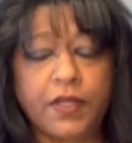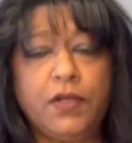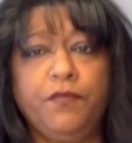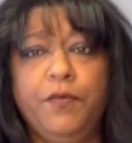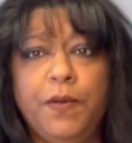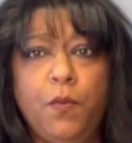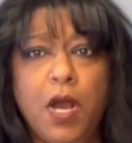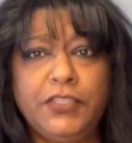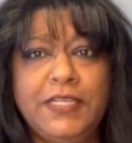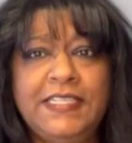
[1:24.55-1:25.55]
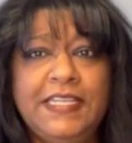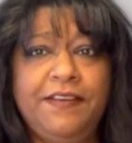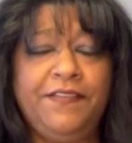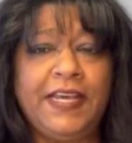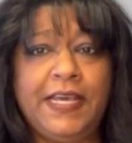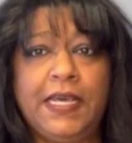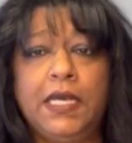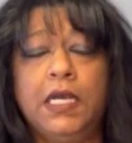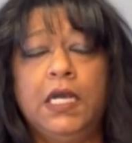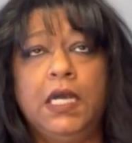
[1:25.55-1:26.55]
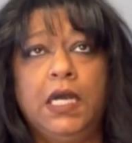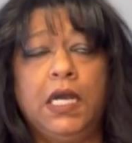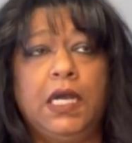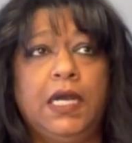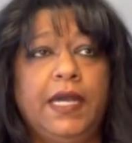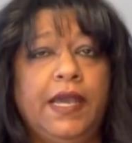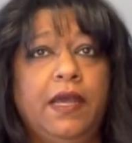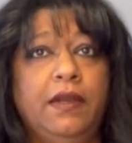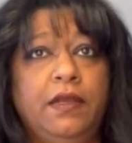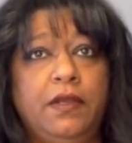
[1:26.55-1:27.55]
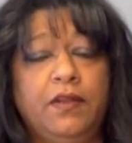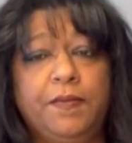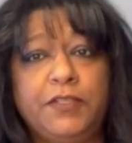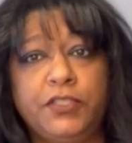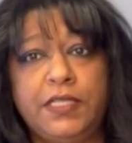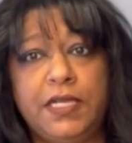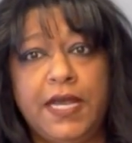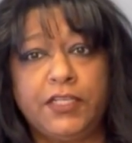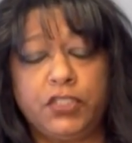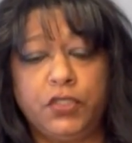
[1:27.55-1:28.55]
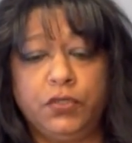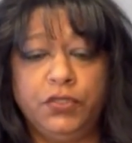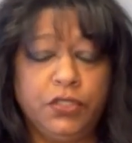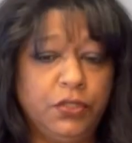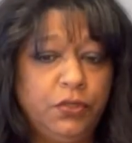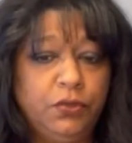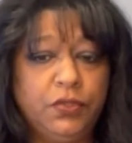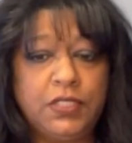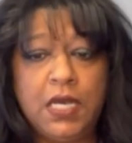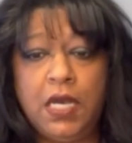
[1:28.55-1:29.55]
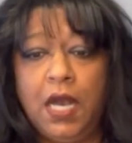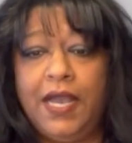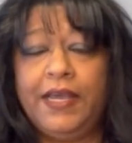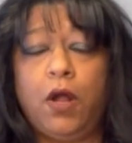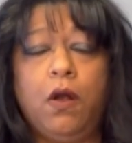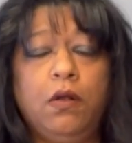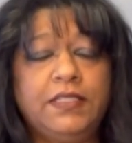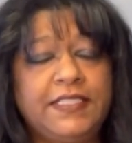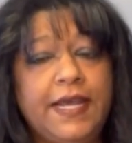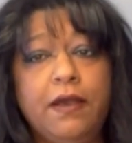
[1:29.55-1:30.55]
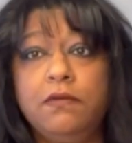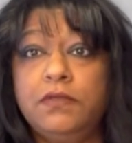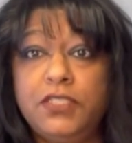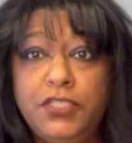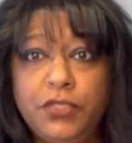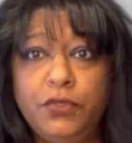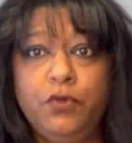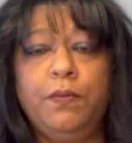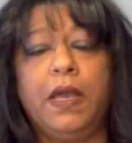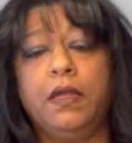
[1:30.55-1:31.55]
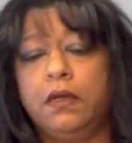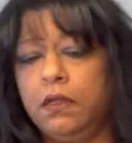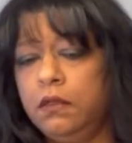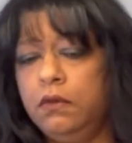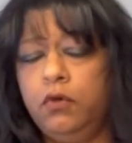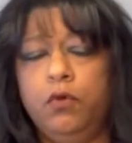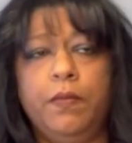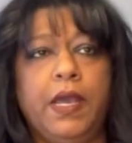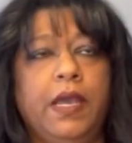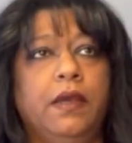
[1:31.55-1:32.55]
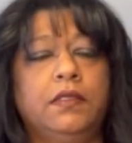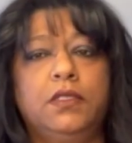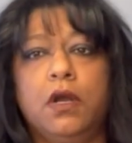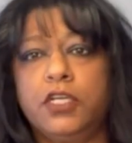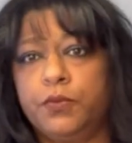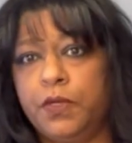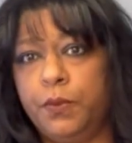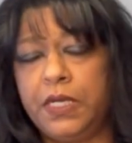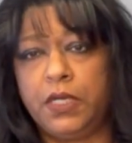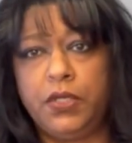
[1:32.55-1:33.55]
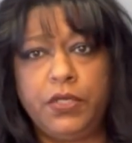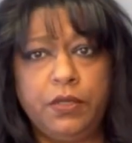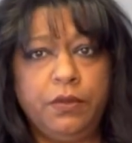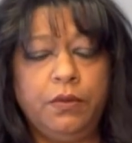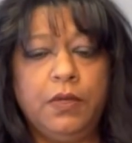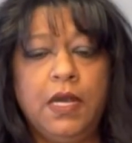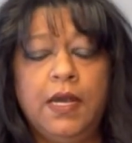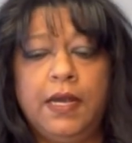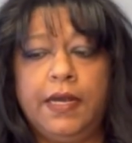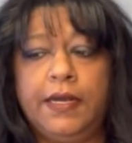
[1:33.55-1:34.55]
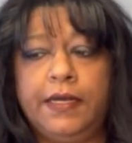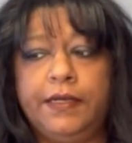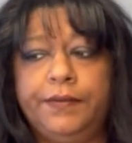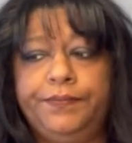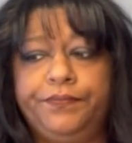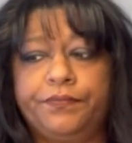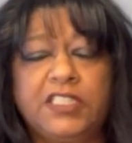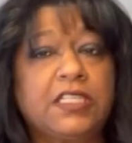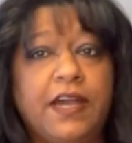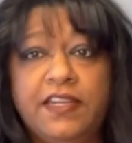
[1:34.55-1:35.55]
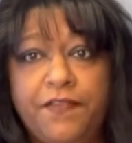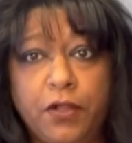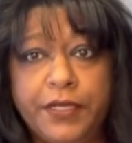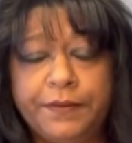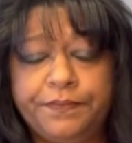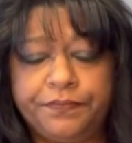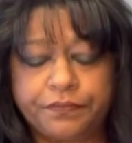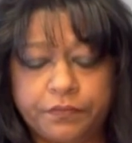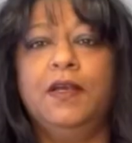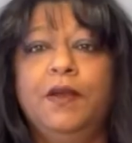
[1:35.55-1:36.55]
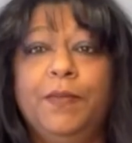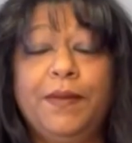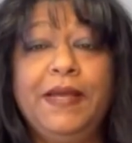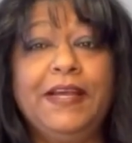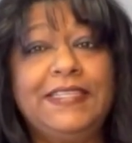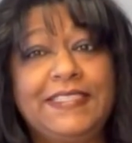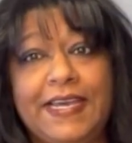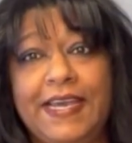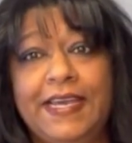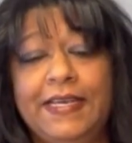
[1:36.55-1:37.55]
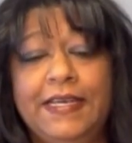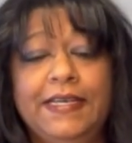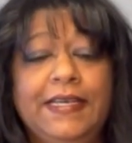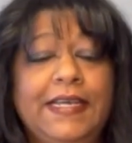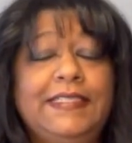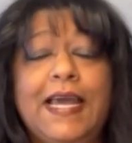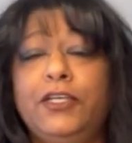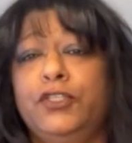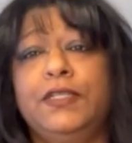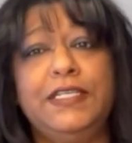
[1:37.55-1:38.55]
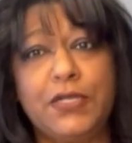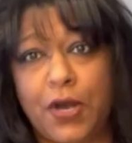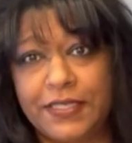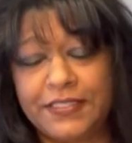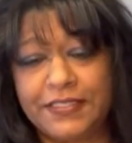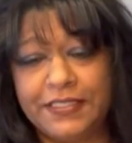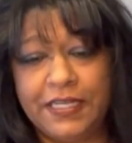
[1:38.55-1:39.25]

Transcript: So if you've been watching TV uh, and you know, especially the national news, it all sounds doom and gloom and gosh, what are we going to do? Um, the sky's falling. But I'm here to say it's actually not.